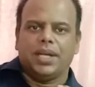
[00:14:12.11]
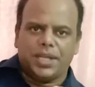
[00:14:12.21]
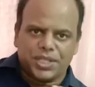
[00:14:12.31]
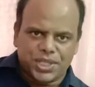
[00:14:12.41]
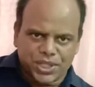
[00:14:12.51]

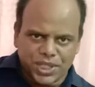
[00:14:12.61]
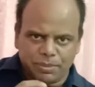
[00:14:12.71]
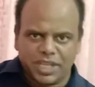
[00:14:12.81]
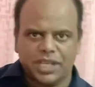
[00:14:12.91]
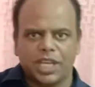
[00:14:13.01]
Decision
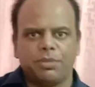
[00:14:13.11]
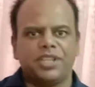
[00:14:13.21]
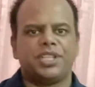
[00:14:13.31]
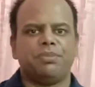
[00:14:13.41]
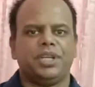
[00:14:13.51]
making
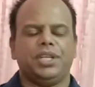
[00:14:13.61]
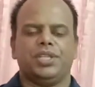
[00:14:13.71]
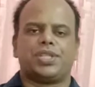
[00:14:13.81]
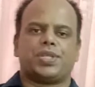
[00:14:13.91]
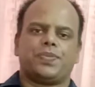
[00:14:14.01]
ability
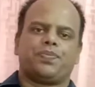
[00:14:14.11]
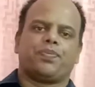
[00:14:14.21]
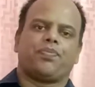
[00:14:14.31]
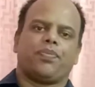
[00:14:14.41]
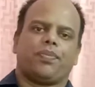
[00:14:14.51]
means
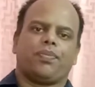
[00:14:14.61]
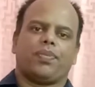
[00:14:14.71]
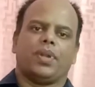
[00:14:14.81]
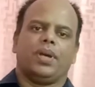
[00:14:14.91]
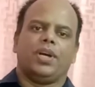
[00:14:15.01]

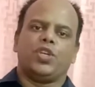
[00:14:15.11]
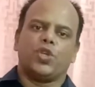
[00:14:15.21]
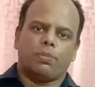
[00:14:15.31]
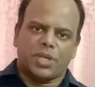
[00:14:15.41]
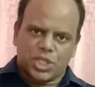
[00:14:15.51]

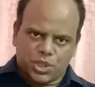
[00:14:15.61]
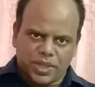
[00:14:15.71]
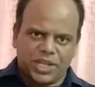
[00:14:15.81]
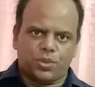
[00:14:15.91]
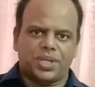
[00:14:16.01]
you must
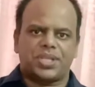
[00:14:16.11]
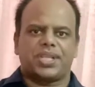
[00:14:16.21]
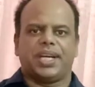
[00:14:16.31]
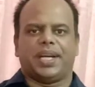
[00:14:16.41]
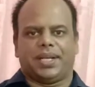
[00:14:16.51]
try to
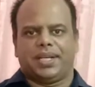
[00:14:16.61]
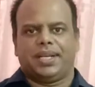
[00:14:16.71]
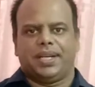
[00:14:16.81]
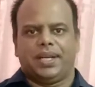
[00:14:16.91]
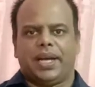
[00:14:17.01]
understand
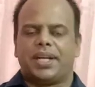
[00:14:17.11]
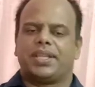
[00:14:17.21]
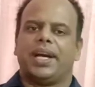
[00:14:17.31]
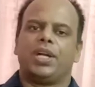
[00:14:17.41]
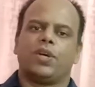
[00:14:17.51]
at
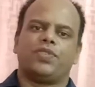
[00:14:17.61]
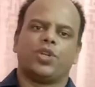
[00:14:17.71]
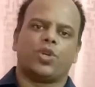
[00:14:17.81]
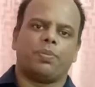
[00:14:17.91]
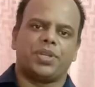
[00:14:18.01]
the end of the
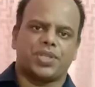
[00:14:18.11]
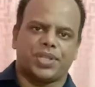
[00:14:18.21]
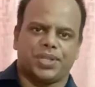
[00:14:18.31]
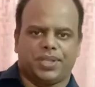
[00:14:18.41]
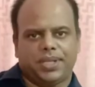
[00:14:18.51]
group
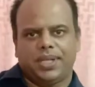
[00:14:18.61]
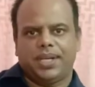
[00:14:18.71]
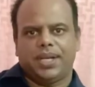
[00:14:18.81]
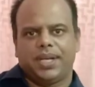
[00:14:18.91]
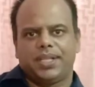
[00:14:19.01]
discussion
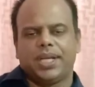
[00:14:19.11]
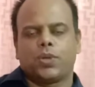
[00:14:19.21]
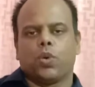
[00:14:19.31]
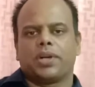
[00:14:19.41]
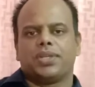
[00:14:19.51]

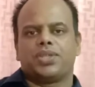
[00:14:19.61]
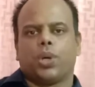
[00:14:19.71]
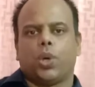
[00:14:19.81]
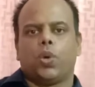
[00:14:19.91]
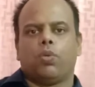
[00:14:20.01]
that what is the
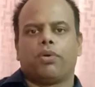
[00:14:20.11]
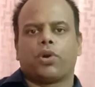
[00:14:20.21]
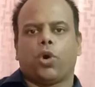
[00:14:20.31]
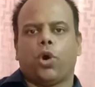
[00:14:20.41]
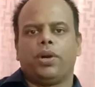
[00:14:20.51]

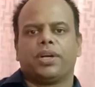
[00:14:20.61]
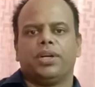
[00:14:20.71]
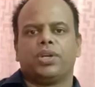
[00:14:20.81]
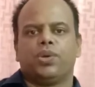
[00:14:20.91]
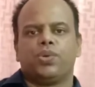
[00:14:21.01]
overall
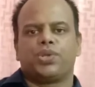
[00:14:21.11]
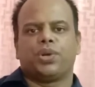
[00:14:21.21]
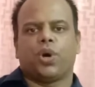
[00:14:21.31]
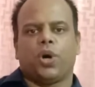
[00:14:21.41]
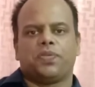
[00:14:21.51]

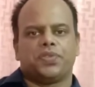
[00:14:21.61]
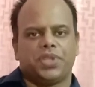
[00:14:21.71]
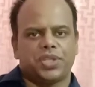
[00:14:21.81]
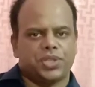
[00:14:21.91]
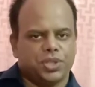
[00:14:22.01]
conclusion of
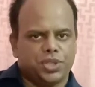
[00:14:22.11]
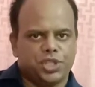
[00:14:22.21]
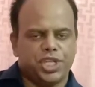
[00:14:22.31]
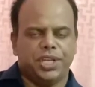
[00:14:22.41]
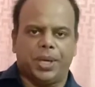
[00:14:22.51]
this
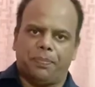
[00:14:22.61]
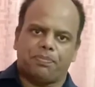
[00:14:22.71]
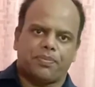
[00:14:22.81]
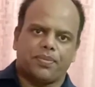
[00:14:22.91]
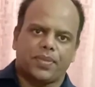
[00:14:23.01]
GD.
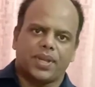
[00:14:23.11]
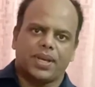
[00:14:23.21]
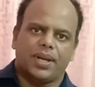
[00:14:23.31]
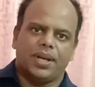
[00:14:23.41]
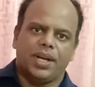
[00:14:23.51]

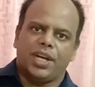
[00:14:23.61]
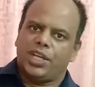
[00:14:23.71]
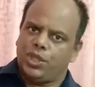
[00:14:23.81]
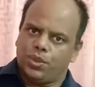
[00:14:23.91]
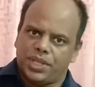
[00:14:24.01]

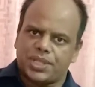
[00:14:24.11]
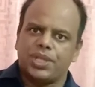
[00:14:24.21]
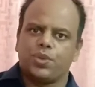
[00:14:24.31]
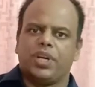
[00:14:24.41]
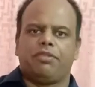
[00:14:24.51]
You
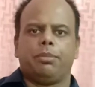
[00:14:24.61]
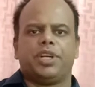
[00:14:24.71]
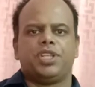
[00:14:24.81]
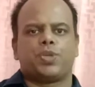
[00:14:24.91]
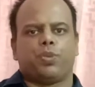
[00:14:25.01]
listen to
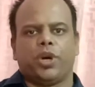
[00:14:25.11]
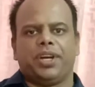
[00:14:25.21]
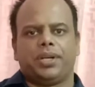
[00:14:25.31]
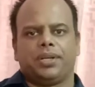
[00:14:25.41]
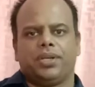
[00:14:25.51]
everybody's
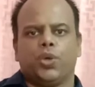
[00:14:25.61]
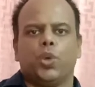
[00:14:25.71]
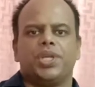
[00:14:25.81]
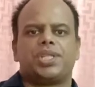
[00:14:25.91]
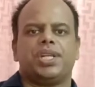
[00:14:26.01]
point
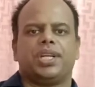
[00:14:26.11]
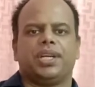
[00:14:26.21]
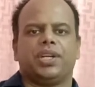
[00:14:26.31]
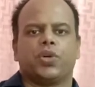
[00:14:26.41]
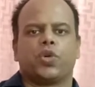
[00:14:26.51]
who is sitting
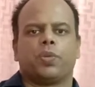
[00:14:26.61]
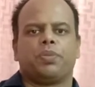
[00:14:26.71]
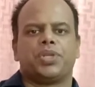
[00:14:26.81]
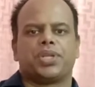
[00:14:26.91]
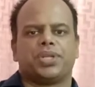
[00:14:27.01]
in a group
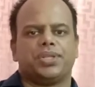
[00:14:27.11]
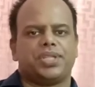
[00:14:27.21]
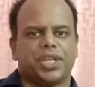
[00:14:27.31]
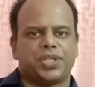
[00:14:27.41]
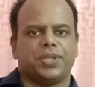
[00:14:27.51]
discussion
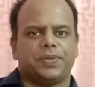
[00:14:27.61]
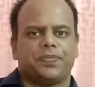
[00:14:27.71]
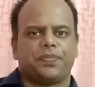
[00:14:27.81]
session,